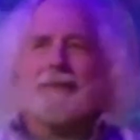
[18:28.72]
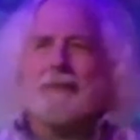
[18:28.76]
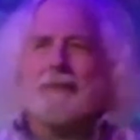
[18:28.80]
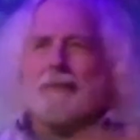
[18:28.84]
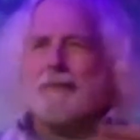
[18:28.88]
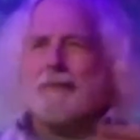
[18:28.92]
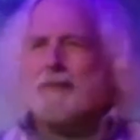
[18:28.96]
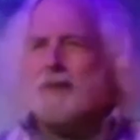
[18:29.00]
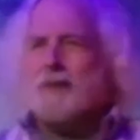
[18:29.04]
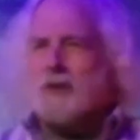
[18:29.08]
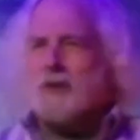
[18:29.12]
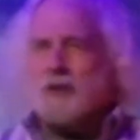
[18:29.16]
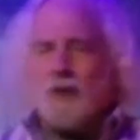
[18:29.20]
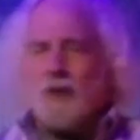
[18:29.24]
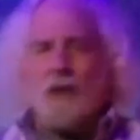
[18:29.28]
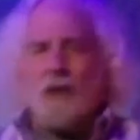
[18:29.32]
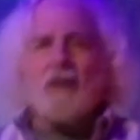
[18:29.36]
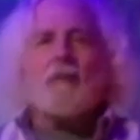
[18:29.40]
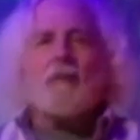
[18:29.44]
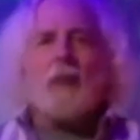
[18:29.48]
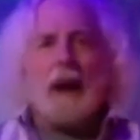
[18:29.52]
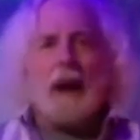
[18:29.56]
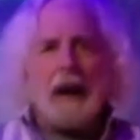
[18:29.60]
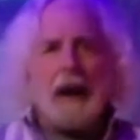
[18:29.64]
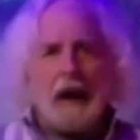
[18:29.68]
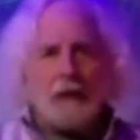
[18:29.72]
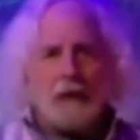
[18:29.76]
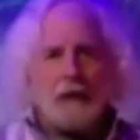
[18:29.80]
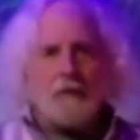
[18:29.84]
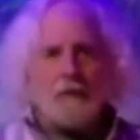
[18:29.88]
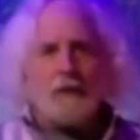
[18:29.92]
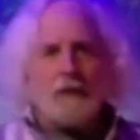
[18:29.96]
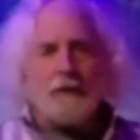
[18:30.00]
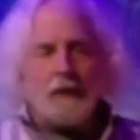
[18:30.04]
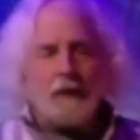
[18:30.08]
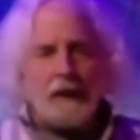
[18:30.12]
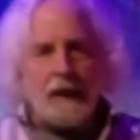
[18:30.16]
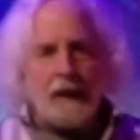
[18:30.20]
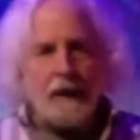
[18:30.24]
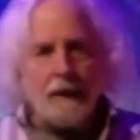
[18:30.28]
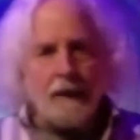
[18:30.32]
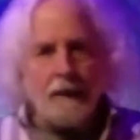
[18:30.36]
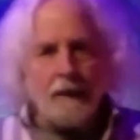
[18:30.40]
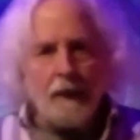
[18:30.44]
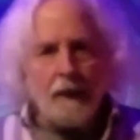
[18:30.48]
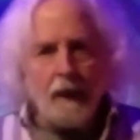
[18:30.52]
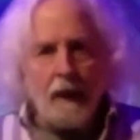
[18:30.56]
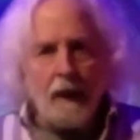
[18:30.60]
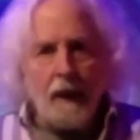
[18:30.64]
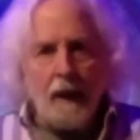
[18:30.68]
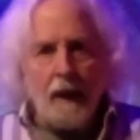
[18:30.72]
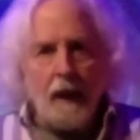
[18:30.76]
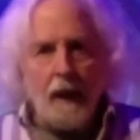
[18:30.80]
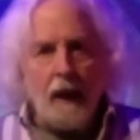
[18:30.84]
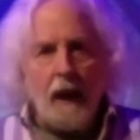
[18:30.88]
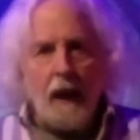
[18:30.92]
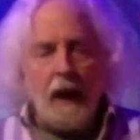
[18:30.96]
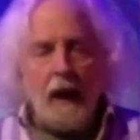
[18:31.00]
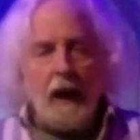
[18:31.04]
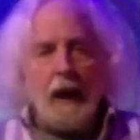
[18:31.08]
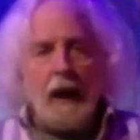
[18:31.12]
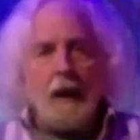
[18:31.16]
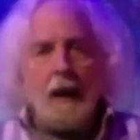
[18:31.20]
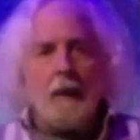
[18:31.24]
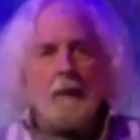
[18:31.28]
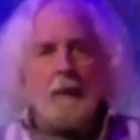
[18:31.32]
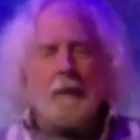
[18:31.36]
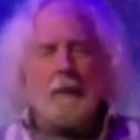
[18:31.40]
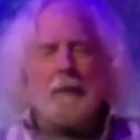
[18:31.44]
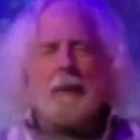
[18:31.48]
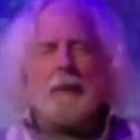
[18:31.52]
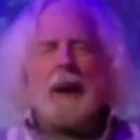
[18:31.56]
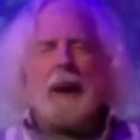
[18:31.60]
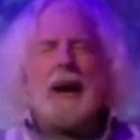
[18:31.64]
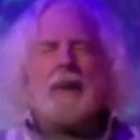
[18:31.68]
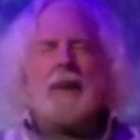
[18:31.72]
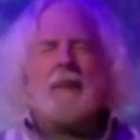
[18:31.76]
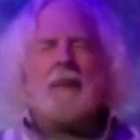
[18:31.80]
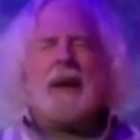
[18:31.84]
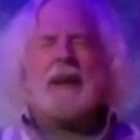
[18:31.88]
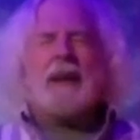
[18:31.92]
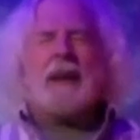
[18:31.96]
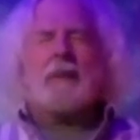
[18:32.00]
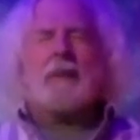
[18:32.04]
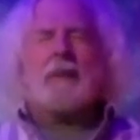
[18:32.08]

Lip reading: sort of biography by a man named